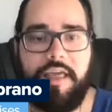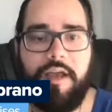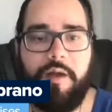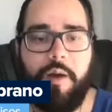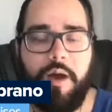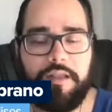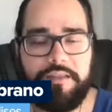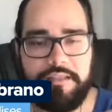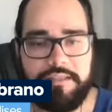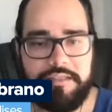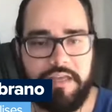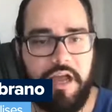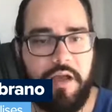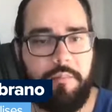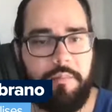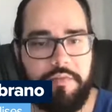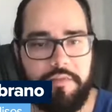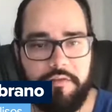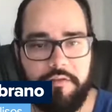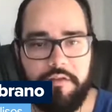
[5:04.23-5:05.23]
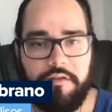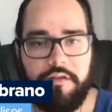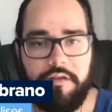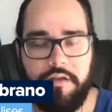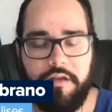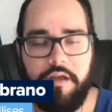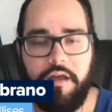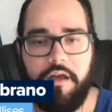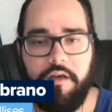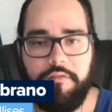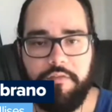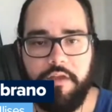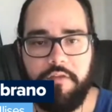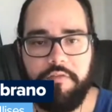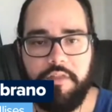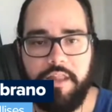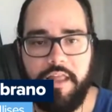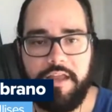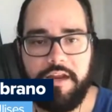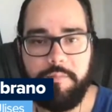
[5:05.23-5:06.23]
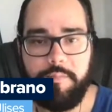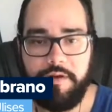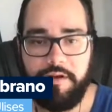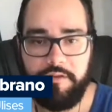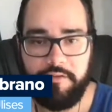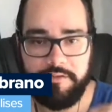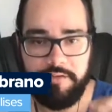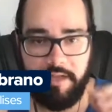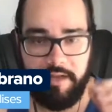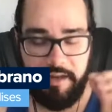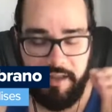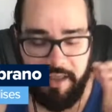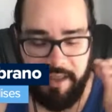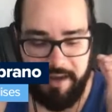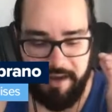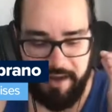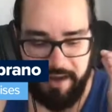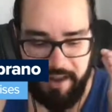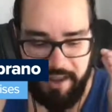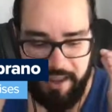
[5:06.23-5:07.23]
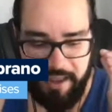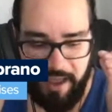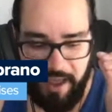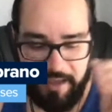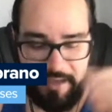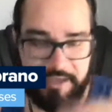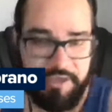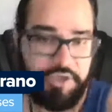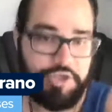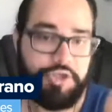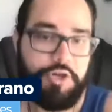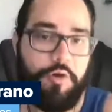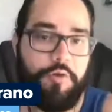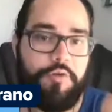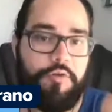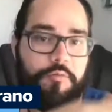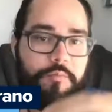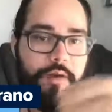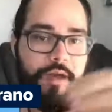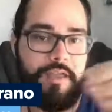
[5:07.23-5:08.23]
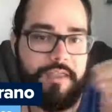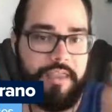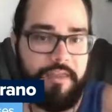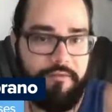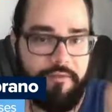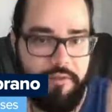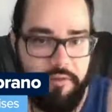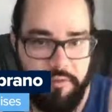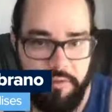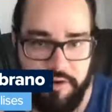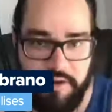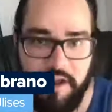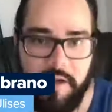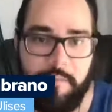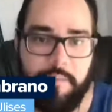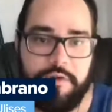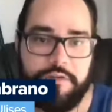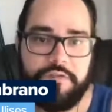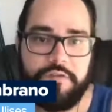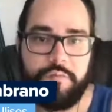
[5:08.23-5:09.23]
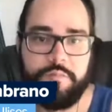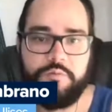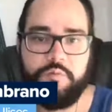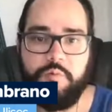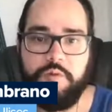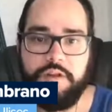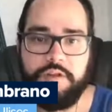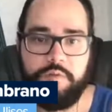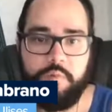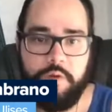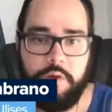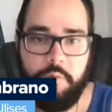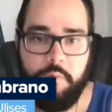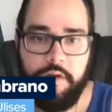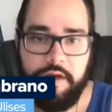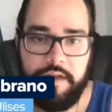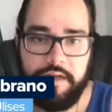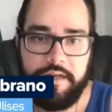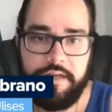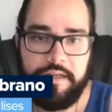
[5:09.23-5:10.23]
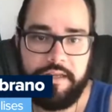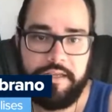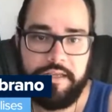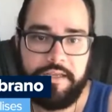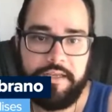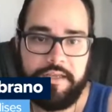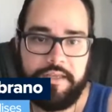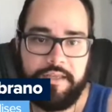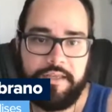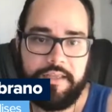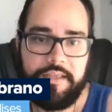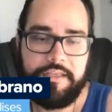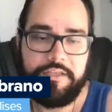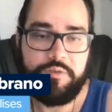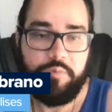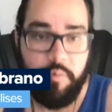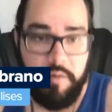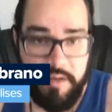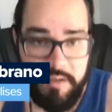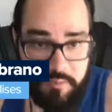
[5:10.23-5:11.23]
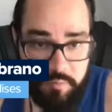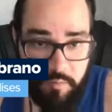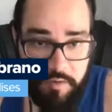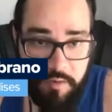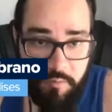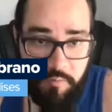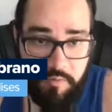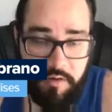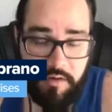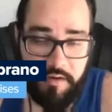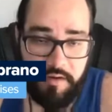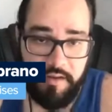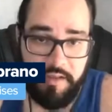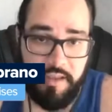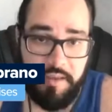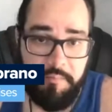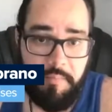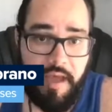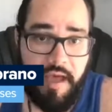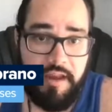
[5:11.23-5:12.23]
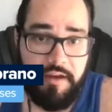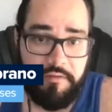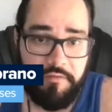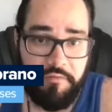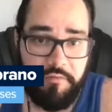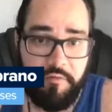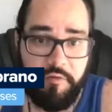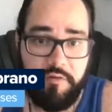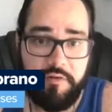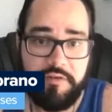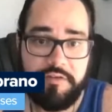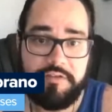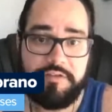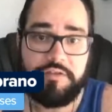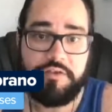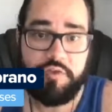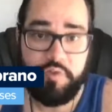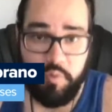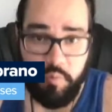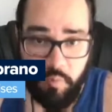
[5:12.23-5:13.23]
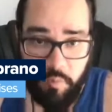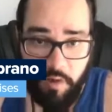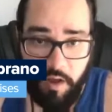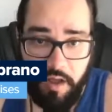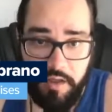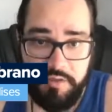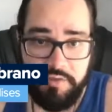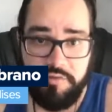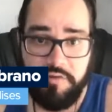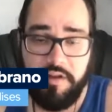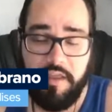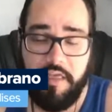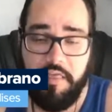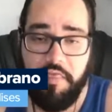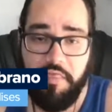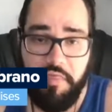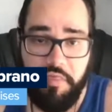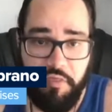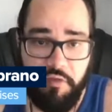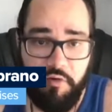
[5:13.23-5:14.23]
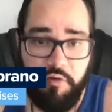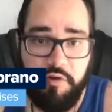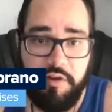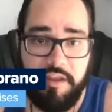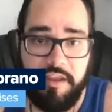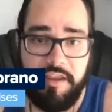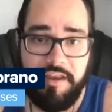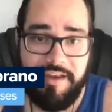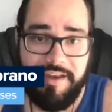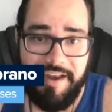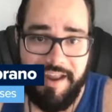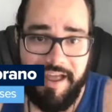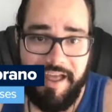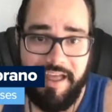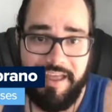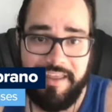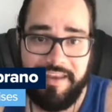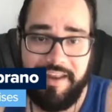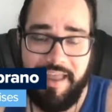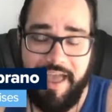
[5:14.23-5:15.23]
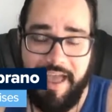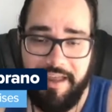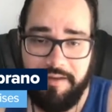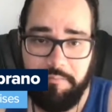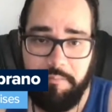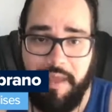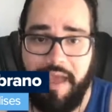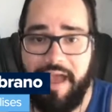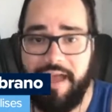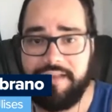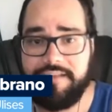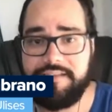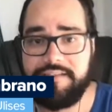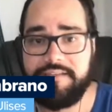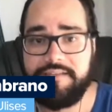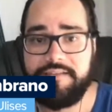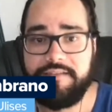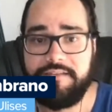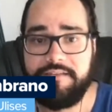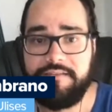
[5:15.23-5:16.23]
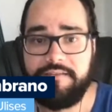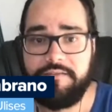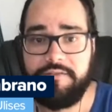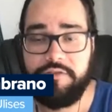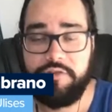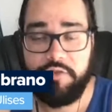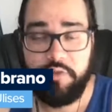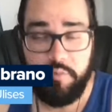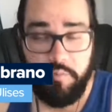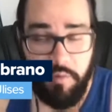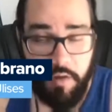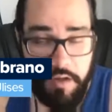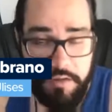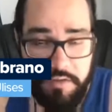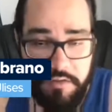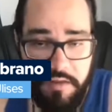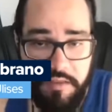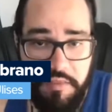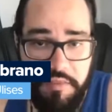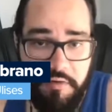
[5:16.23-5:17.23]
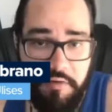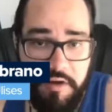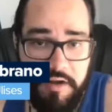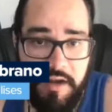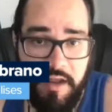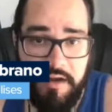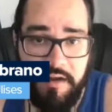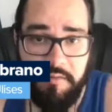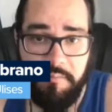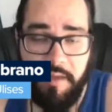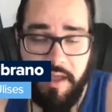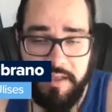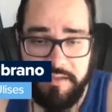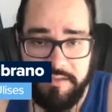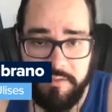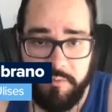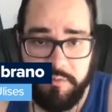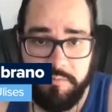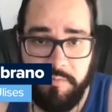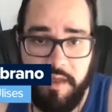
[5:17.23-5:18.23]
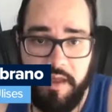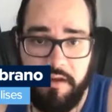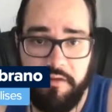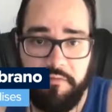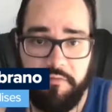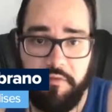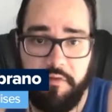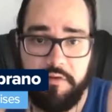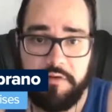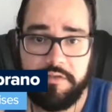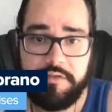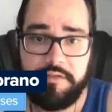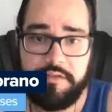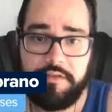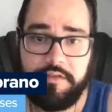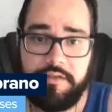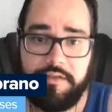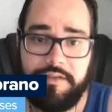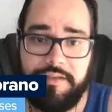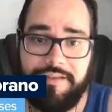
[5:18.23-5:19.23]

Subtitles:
Lowe at the top of the lineup, and I can show you by giving you the numbers from 2021. In 2021, he batted first 239 at bats. 239 at bats, he was batting first.